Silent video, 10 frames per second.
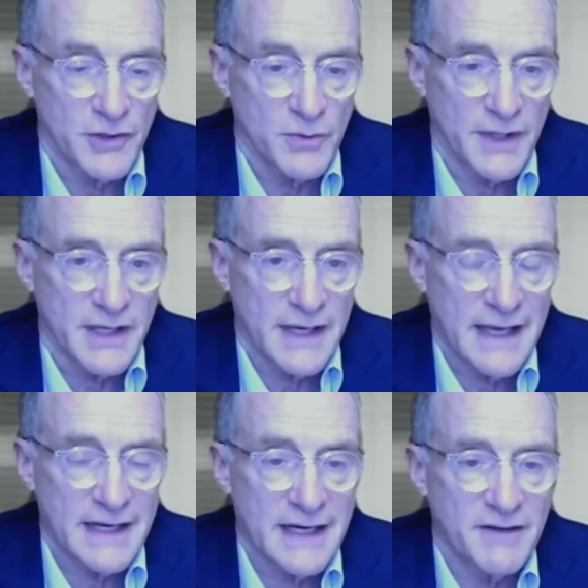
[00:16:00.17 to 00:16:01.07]
feel we can
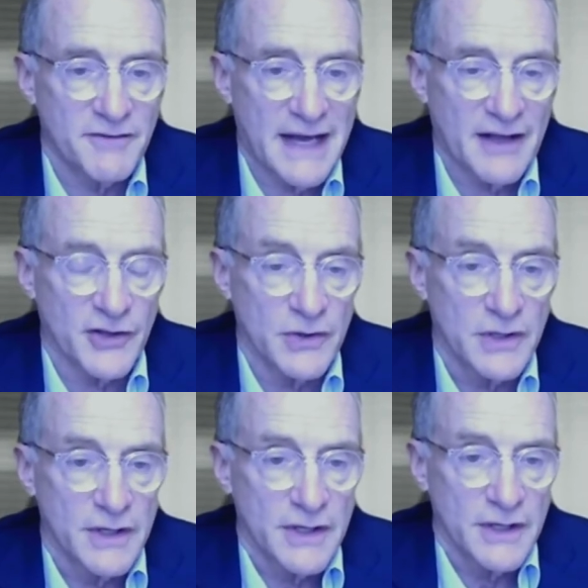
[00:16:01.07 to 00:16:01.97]
add any
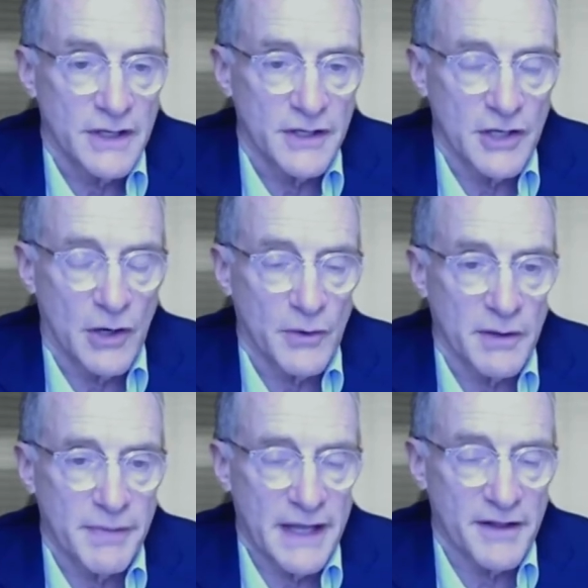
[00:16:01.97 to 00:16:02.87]
value in
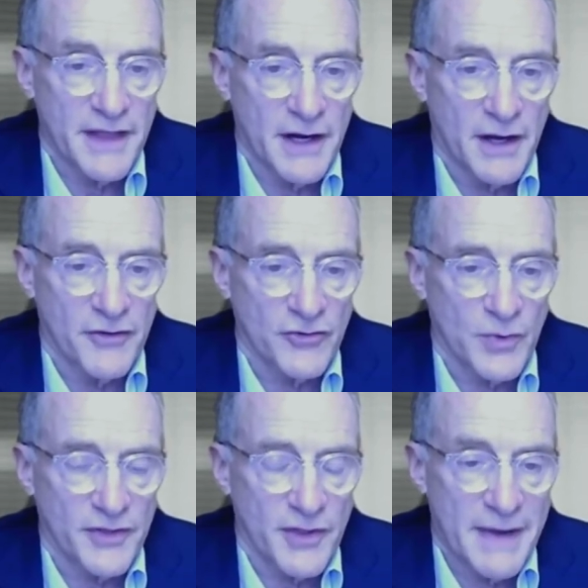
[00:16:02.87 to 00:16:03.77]
knowing better than
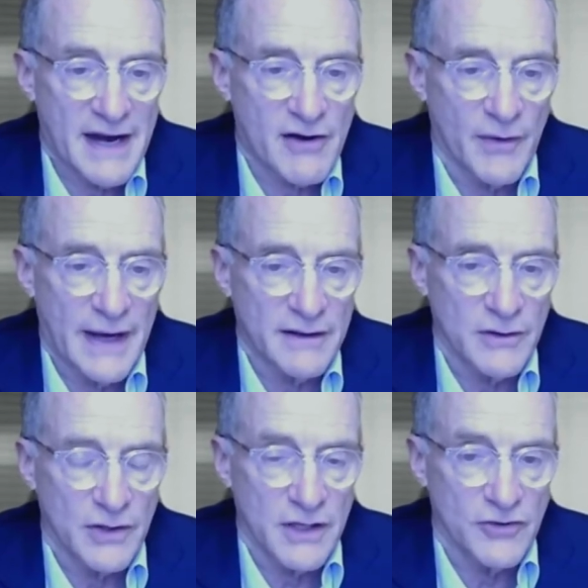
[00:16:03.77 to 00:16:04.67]
others what the macro
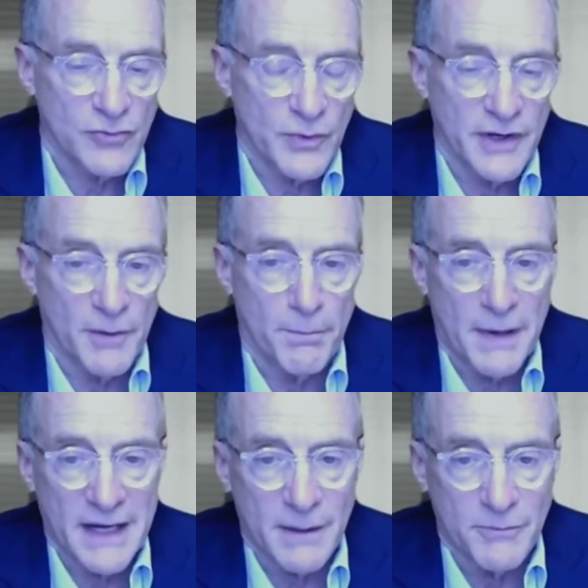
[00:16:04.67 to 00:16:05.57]
outlook is. We are
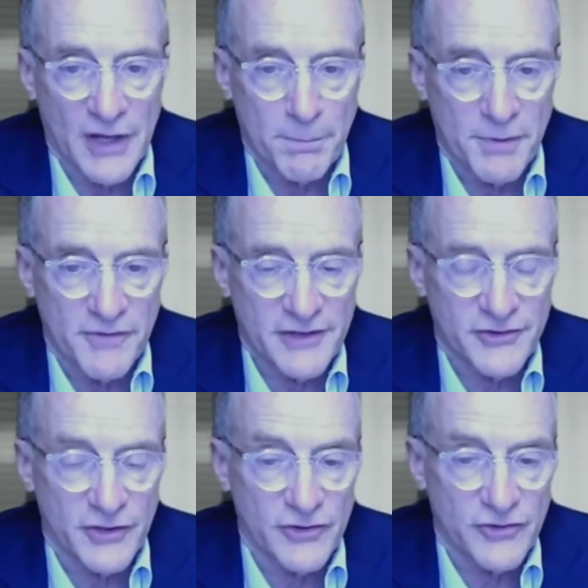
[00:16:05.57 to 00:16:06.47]
bottoms-up
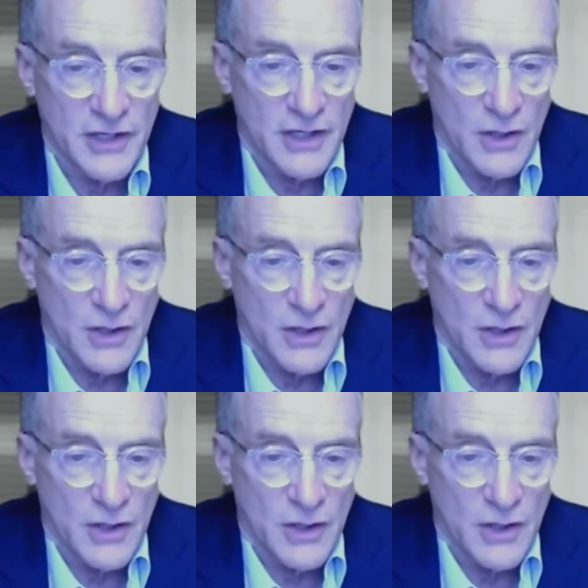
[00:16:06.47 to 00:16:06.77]
investors.